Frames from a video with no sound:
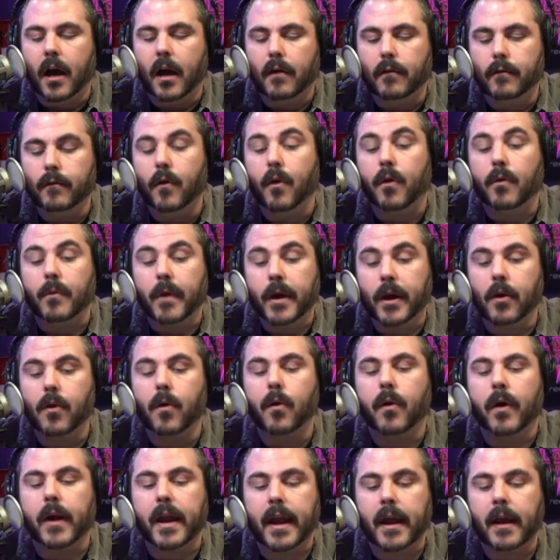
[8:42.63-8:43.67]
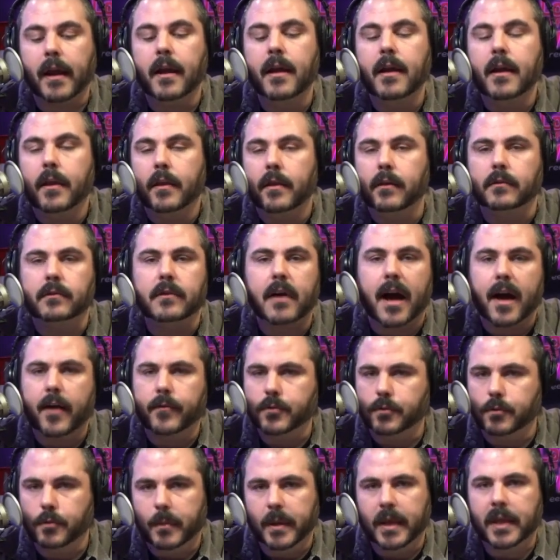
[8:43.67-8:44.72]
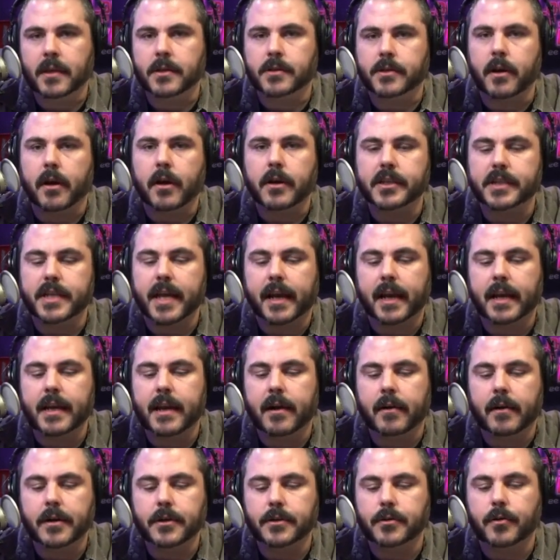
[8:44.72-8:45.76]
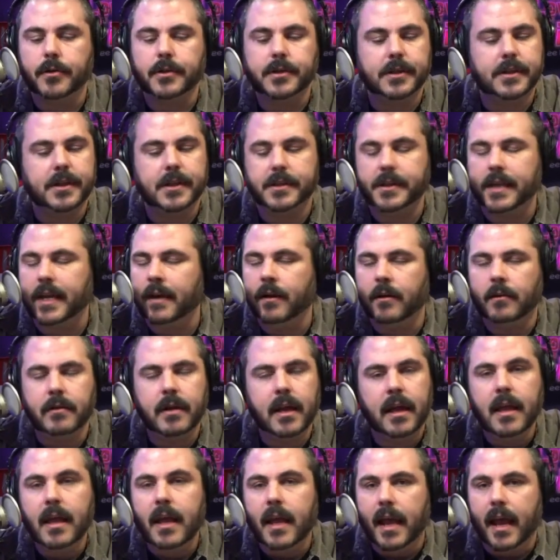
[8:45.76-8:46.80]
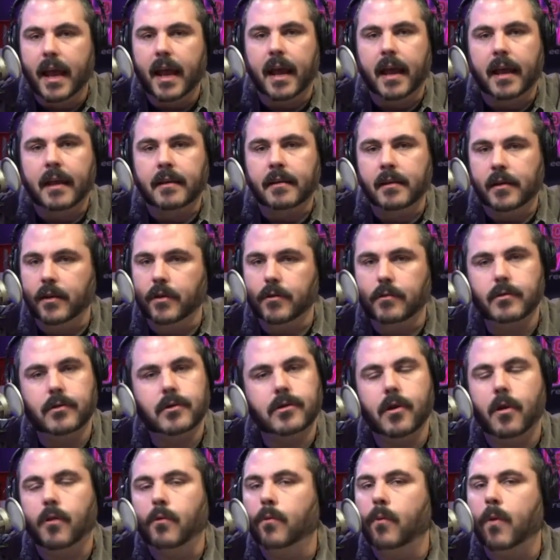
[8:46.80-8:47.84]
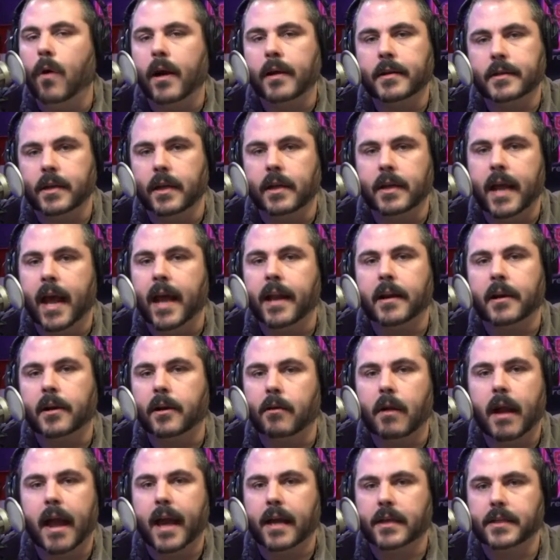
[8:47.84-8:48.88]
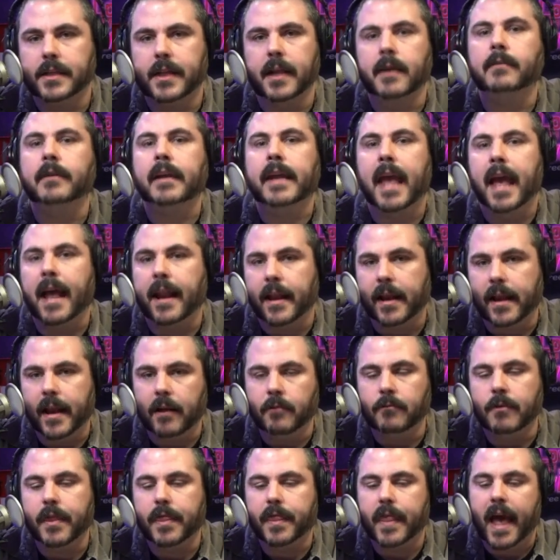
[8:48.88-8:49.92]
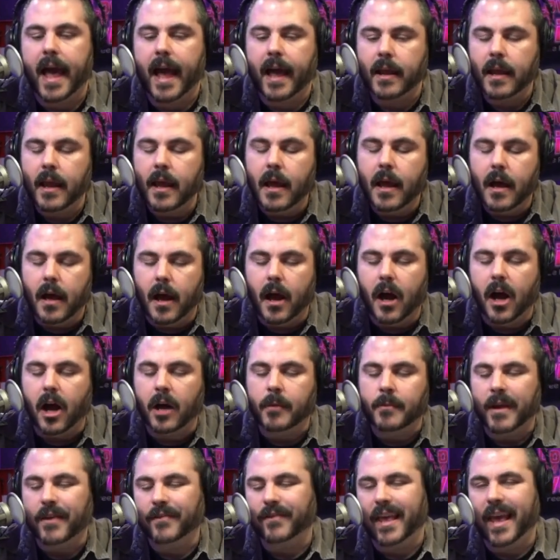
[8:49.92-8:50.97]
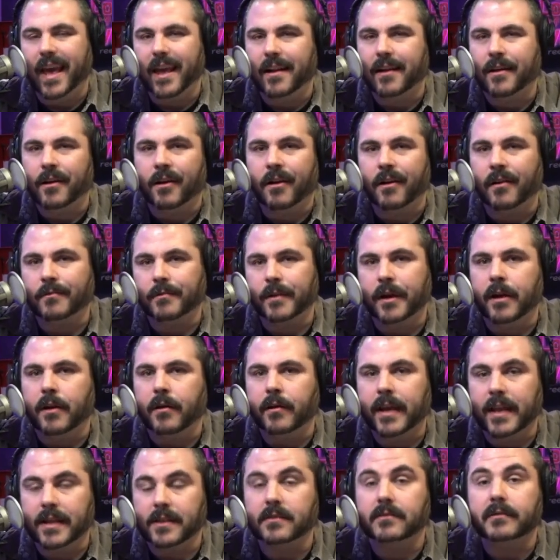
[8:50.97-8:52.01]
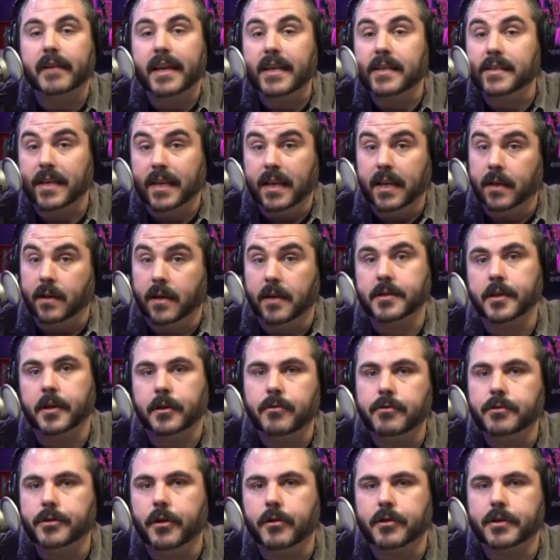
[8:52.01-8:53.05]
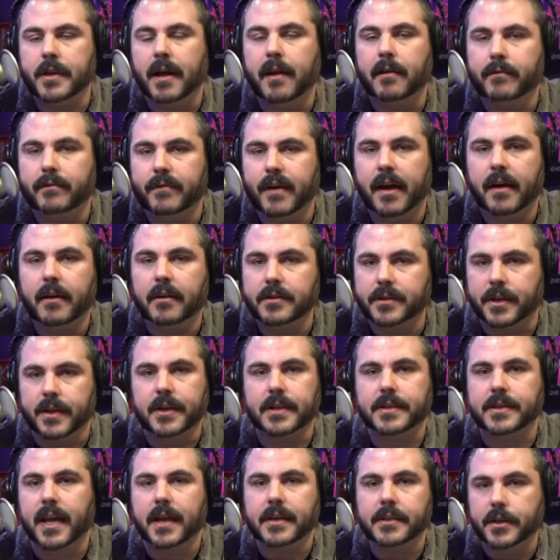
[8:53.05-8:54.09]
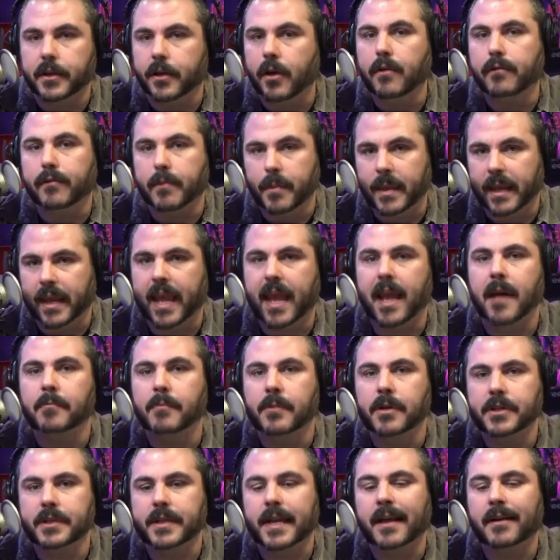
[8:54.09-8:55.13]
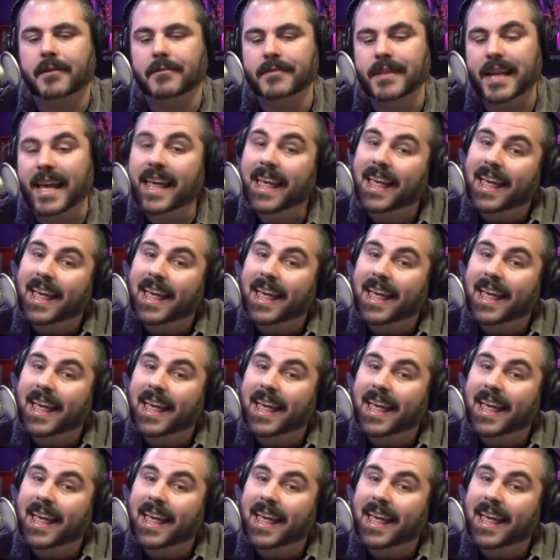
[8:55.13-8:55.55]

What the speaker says: for recording. The lavs would be considered secondary sources of sound, and you don't want an editor accidentally editing with that. If the editor, gets lazy and doesn't use your sound files and decides to go from the camera sound,